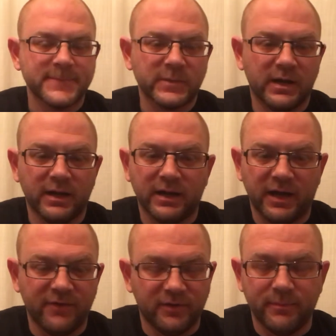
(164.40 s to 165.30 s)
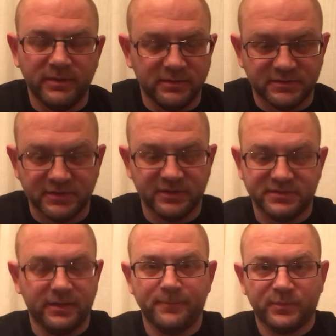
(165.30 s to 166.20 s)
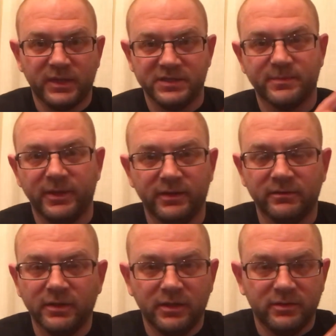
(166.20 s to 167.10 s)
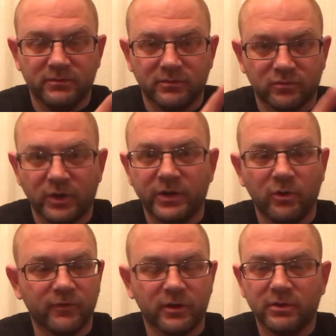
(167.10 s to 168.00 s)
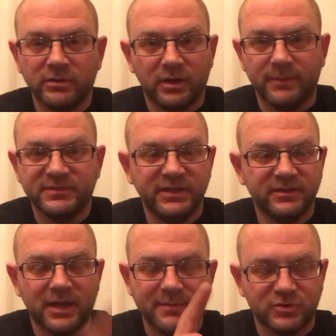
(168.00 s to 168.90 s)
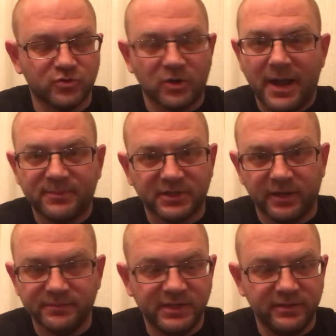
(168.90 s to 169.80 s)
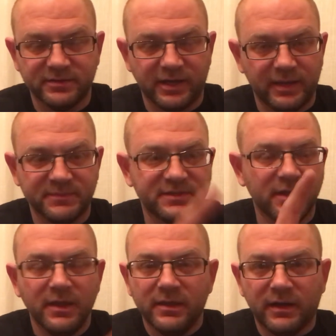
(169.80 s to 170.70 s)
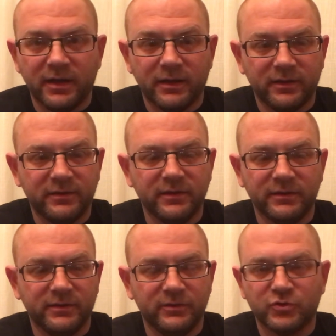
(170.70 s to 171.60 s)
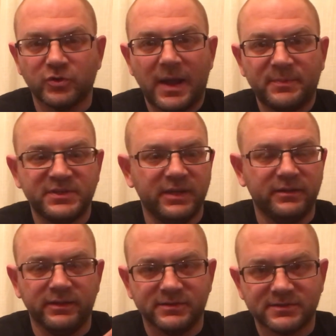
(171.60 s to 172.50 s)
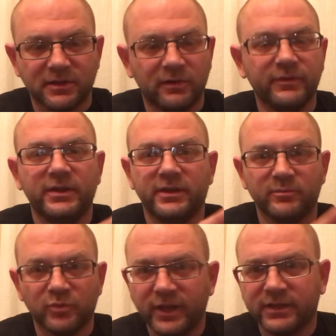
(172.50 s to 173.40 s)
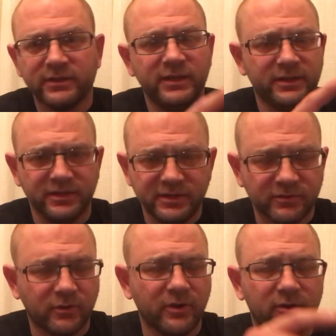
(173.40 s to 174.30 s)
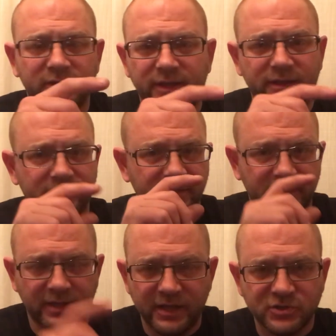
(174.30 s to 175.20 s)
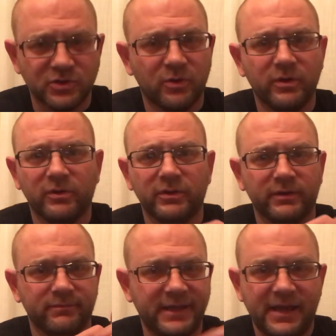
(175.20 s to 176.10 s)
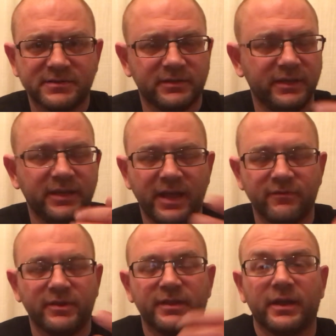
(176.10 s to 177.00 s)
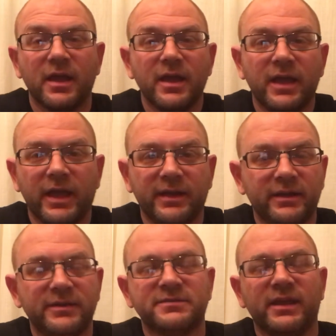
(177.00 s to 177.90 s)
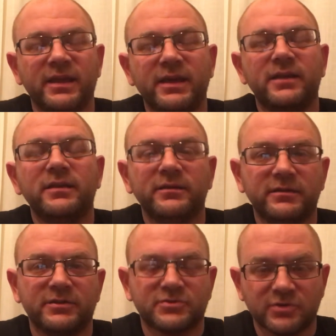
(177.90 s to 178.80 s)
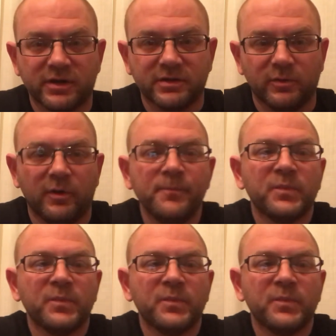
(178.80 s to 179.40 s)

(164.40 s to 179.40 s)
I mean, seriously, it's been run over umpteen times, dropped umpteen times, dropped in solvent, in brake clean, in gear oil, in engine oil, and gasoline, everything. And it is indestructible.